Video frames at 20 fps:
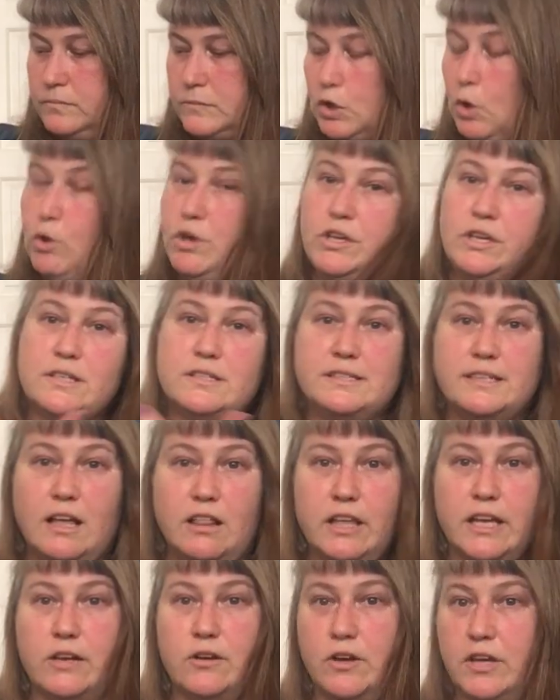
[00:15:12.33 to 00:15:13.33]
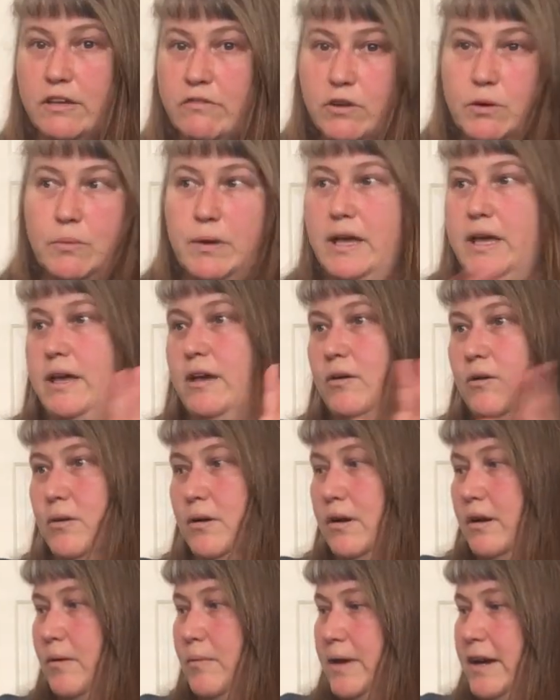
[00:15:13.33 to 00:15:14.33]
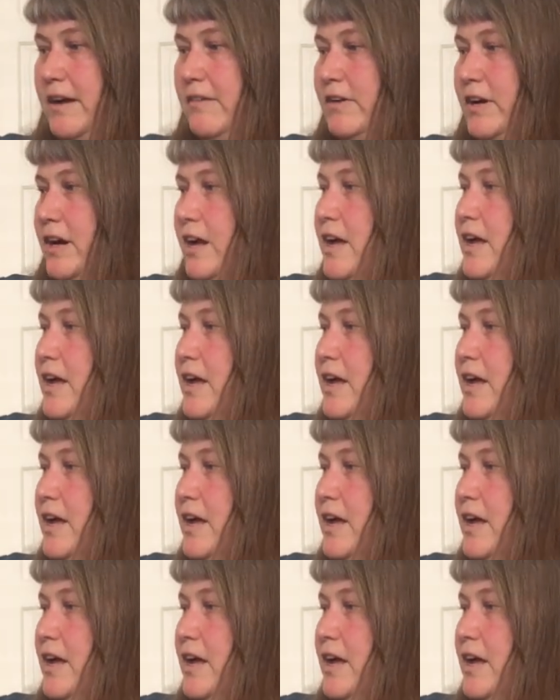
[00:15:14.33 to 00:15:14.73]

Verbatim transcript: Or you can sell it or give it away or whatever.